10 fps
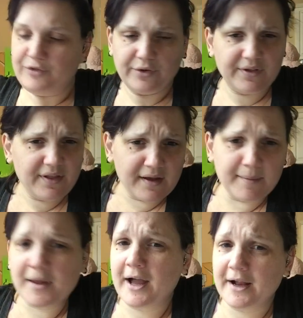The only thing
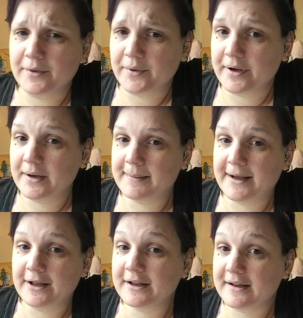I'm kind of worried
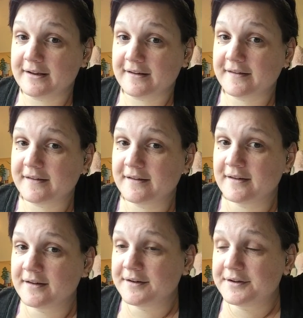about is
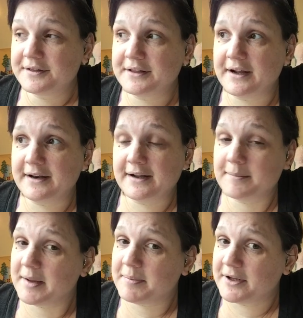lining
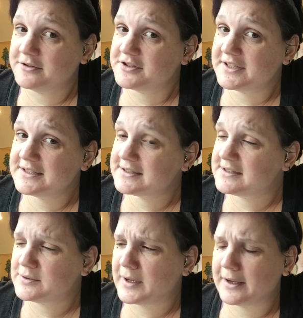up my punches,
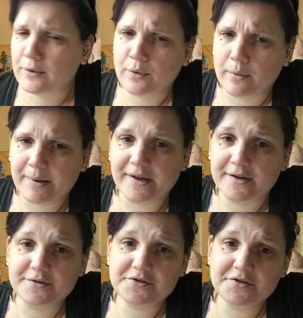because you can't hole
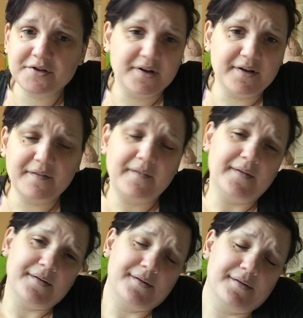punch
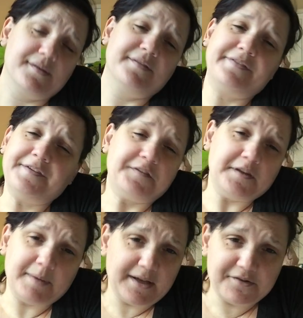
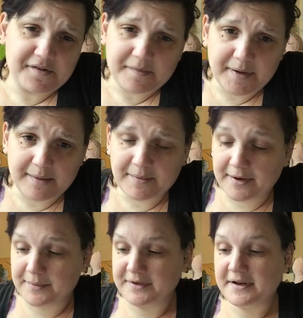50 pages of paper
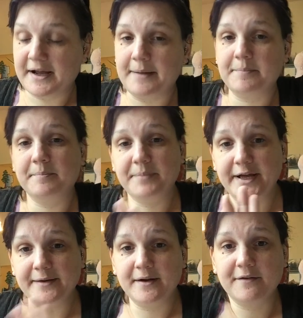at one time.
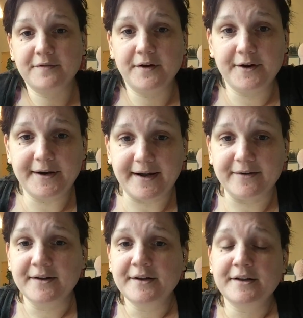But I'll figure it
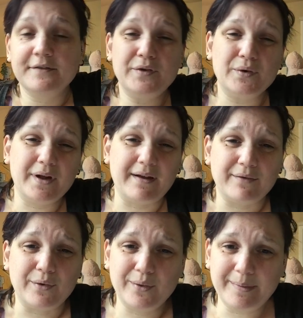out. If you don't
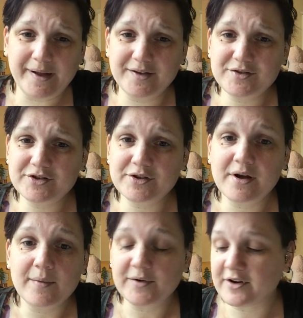have a hole punch,
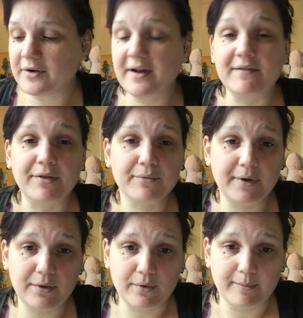which I don't have a
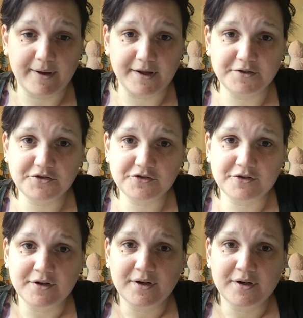3-hole punch,